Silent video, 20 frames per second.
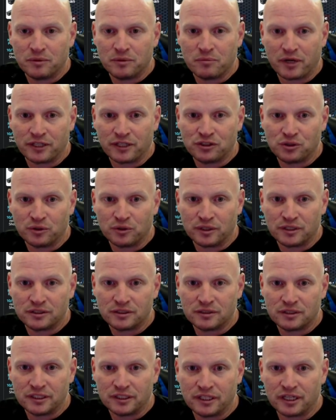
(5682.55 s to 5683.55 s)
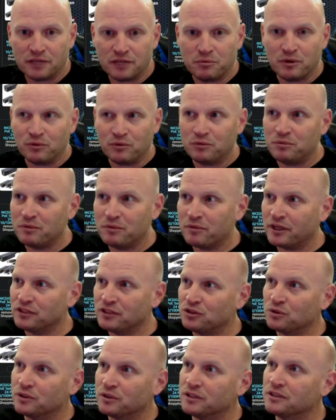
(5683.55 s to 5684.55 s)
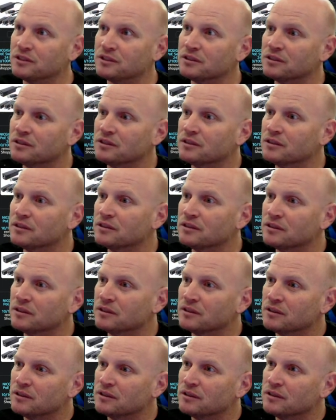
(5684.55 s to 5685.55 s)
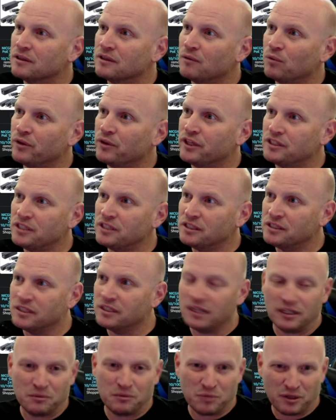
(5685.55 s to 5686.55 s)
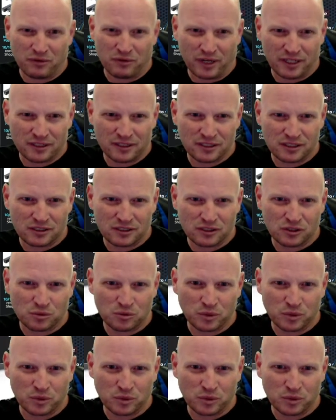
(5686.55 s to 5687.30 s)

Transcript: my choice. The gigabit would be my choice. Well, this is the gigabit, right? Is this a